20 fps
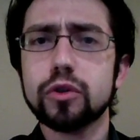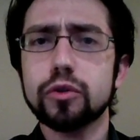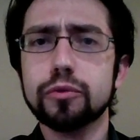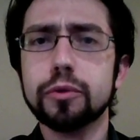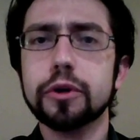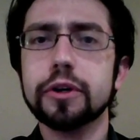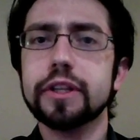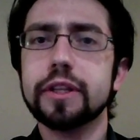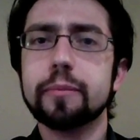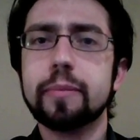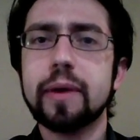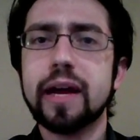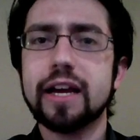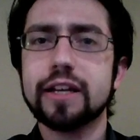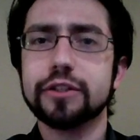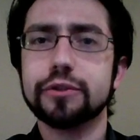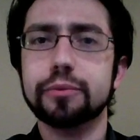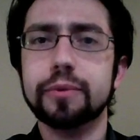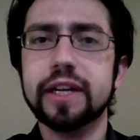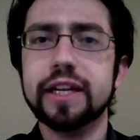really the
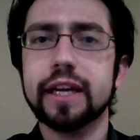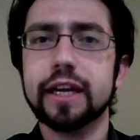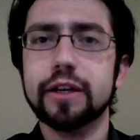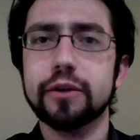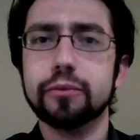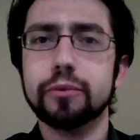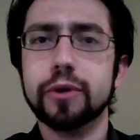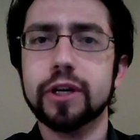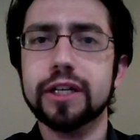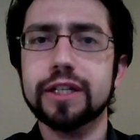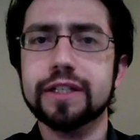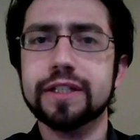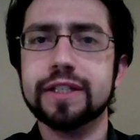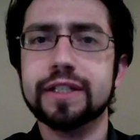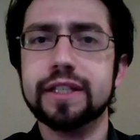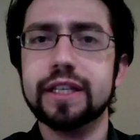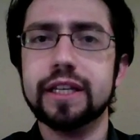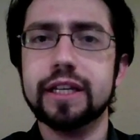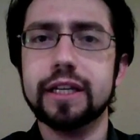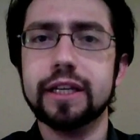past weekend,
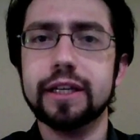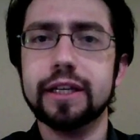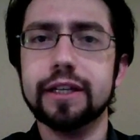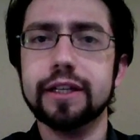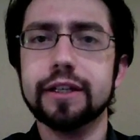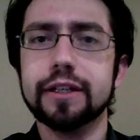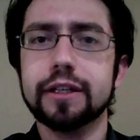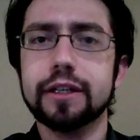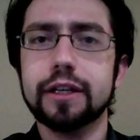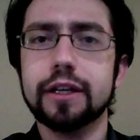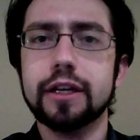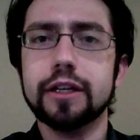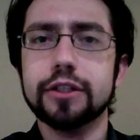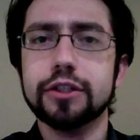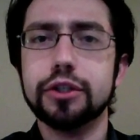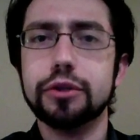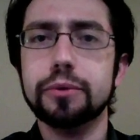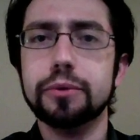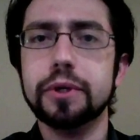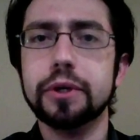was the
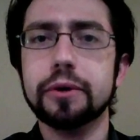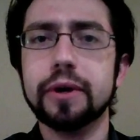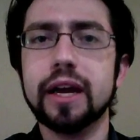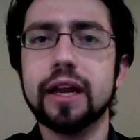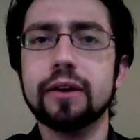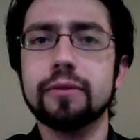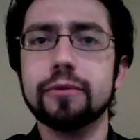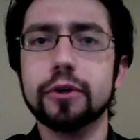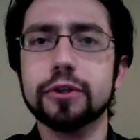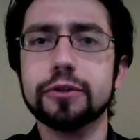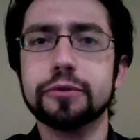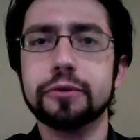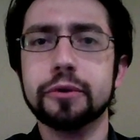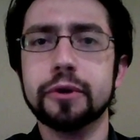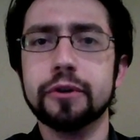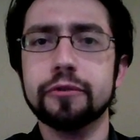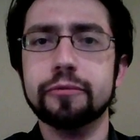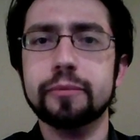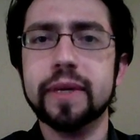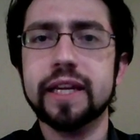2-year anniversary
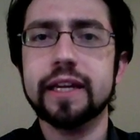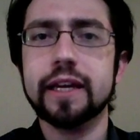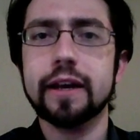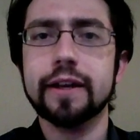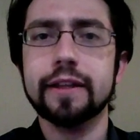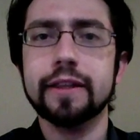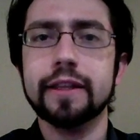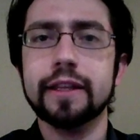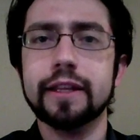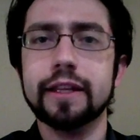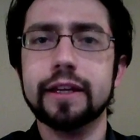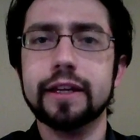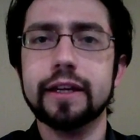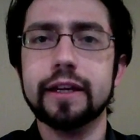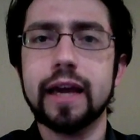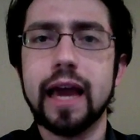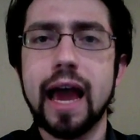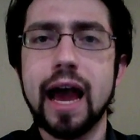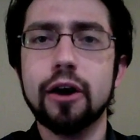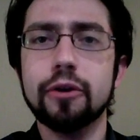of me getting the
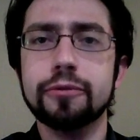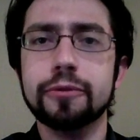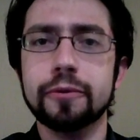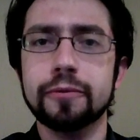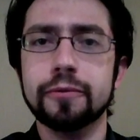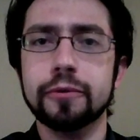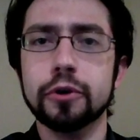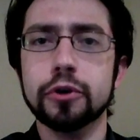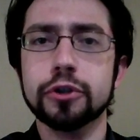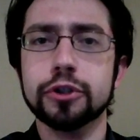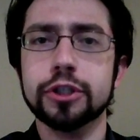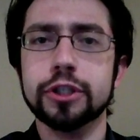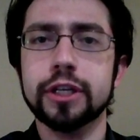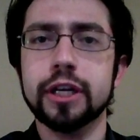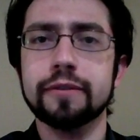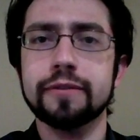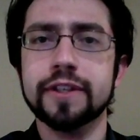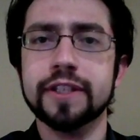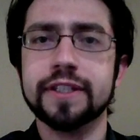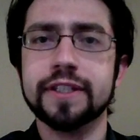alpha version
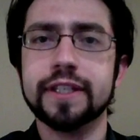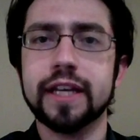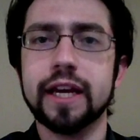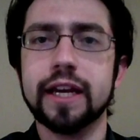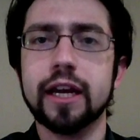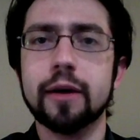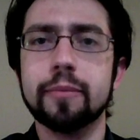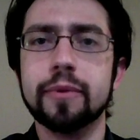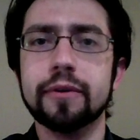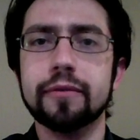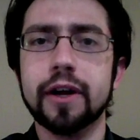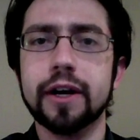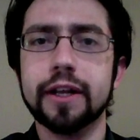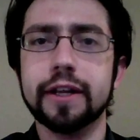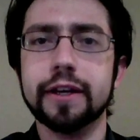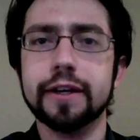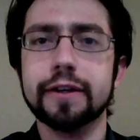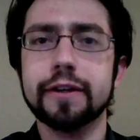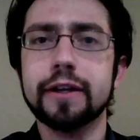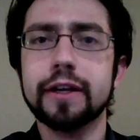of the site up and
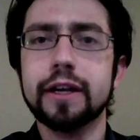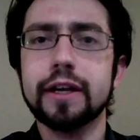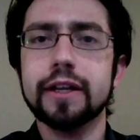running.